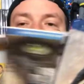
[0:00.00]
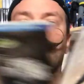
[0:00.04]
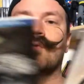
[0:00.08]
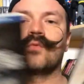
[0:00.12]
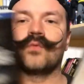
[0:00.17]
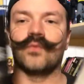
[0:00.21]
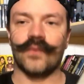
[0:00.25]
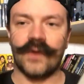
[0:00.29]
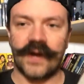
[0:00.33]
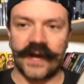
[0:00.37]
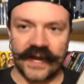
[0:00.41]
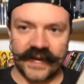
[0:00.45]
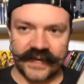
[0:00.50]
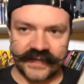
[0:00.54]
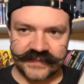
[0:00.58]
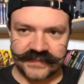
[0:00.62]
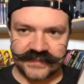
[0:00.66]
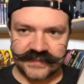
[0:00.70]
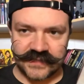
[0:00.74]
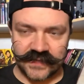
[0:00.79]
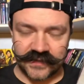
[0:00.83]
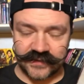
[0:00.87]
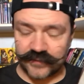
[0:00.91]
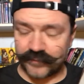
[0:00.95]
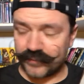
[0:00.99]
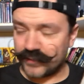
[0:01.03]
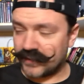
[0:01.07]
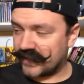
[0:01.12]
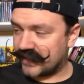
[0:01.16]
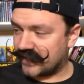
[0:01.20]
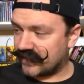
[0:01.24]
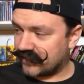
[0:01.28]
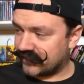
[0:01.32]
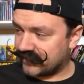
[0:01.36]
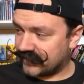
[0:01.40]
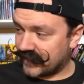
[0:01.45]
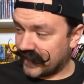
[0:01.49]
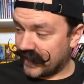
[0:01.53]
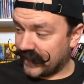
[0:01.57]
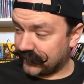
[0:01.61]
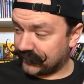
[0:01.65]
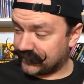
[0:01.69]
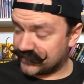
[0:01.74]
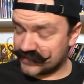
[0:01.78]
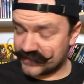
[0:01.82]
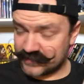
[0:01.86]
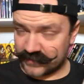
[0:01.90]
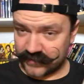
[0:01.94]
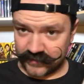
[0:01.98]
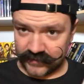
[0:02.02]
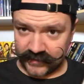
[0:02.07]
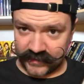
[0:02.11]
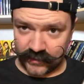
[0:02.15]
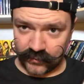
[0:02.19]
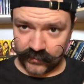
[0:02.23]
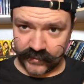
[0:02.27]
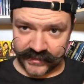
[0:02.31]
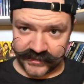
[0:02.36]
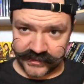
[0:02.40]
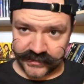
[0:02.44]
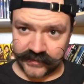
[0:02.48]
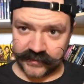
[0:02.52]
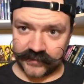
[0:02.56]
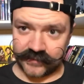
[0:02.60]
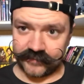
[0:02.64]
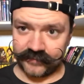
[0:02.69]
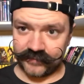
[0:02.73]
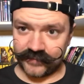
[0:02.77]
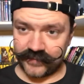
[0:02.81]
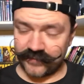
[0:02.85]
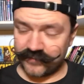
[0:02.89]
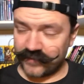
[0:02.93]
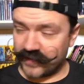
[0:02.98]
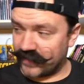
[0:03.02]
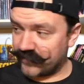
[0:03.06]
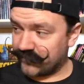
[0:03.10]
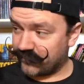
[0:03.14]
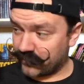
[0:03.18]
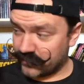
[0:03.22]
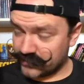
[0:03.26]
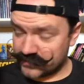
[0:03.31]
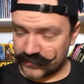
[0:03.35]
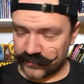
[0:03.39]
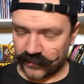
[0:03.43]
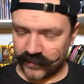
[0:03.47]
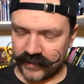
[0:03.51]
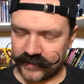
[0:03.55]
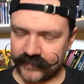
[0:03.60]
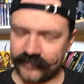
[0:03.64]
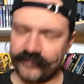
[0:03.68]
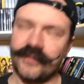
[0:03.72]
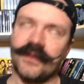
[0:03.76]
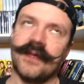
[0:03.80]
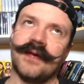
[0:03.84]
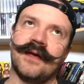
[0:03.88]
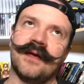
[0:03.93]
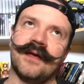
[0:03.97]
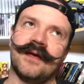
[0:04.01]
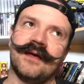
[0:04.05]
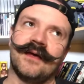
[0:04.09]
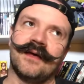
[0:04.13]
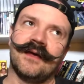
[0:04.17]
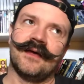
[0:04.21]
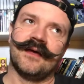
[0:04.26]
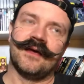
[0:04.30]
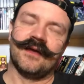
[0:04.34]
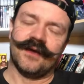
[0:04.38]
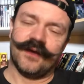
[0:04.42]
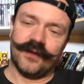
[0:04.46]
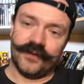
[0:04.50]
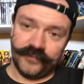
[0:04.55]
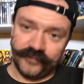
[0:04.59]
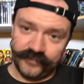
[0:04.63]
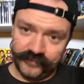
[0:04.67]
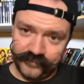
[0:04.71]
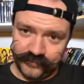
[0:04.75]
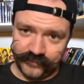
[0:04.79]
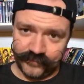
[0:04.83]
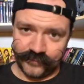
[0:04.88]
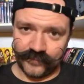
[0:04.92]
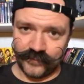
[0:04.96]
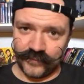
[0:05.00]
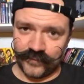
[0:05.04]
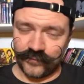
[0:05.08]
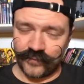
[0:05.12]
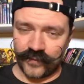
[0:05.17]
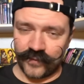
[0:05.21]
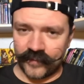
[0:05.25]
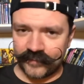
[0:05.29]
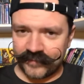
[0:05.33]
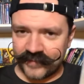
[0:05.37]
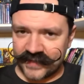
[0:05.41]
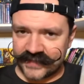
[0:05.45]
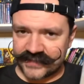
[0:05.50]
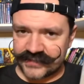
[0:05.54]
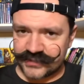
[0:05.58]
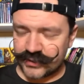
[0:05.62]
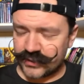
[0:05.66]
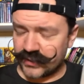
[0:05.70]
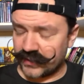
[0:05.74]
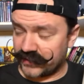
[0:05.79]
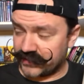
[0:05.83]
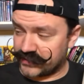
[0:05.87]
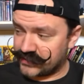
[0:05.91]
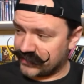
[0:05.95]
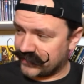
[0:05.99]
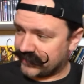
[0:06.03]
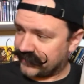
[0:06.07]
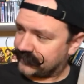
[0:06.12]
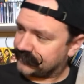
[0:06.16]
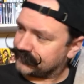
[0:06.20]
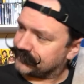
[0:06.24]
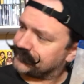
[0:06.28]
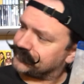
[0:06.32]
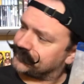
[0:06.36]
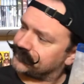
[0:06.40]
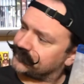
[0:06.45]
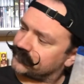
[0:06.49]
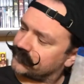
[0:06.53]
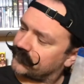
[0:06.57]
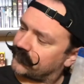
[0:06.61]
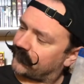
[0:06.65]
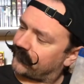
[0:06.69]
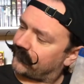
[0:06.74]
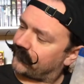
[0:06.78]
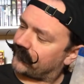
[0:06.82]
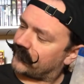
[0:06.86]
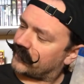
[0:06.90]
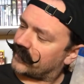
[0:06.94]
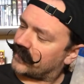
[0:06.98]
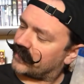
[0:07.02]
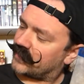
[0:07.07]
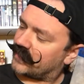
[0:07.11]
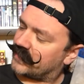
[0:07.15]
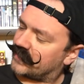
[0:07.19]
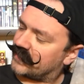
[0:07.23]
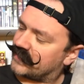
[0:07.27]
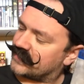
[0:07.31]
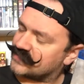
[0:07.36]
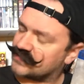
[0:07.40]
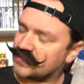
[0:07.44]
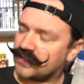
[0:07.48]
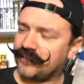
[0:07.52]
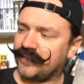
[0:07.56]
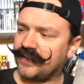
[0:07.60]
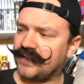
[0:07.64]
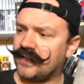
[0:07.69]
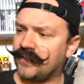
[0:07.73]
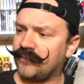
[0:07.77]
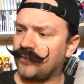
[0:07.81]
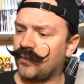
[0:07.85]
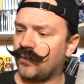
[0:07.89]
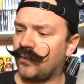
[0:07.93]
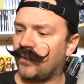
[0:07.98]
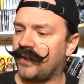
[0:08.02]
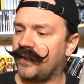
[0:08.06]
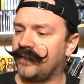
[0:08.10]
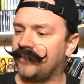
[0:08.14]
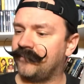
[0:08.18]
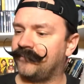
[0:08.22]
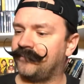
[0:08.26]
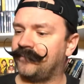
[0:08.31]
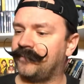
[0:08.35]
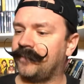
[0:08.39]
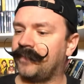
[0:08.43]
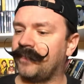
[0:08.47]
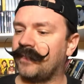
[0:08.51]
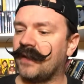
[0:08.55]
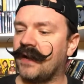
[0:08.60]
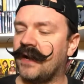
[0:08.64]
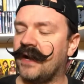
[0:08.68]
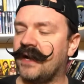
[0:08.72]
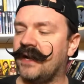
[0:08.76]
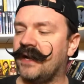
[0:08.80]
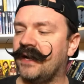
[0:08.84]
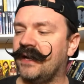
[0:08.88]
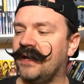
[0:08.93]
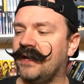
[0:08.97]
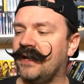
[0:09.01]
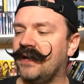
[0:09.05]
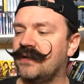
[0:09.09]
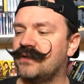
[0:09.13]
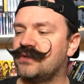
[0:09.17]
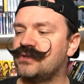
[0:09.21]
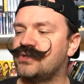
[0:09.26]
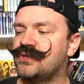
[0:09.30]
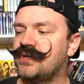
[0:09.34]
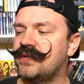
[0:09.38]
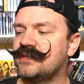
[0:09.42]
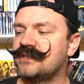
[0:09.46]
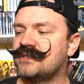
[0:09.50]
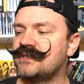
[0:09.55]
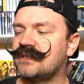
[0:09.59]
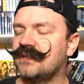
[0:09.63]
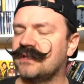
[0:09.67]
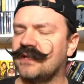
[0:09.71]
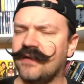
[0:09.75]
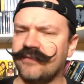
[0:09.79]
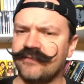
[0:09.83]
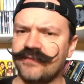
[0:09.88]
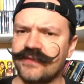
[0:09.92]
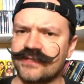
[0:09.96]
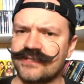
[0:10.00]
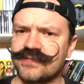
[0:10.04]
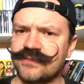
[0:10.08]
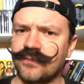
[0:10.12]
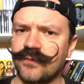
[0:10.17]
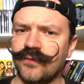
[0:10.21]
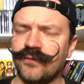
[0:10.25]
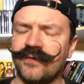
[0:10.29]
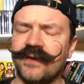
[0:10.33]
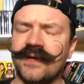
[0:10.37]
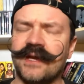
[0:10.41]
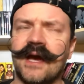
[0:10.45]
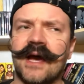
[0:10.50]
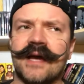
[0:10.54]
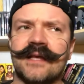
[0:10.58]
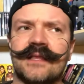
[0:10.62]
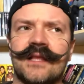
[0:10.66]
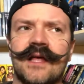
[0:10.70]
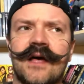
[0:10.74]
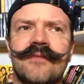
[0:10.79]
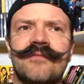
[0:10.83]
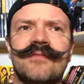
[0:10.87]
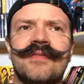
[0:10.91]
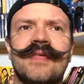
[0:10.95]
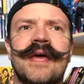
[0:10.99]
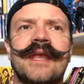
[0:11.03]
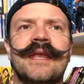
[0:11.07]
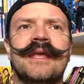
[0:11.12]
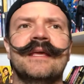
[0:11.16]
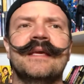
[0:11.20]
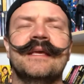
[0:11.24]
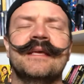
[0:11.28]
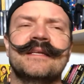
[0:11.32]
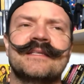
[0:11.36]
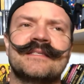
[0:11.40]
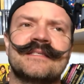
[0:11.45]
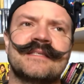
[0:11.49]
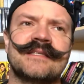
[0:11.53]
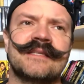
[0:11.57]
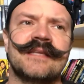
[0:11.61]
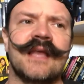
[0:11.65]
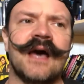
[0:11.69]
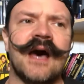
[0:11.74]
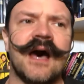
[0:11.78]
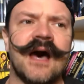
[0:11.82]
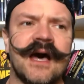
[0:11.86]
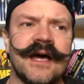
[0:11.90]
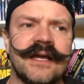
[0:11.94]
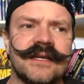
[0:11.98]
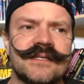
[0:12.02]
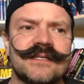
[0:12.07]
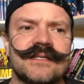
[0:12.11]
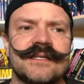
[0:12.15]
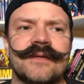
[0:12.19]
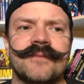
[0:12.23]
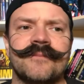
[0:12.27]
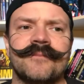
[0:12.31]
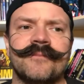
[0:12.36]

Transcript: Rise of the Planet of the Apes, the original, the very first one from this trilogy, is going to be number one. I just love this movie. I love that it is not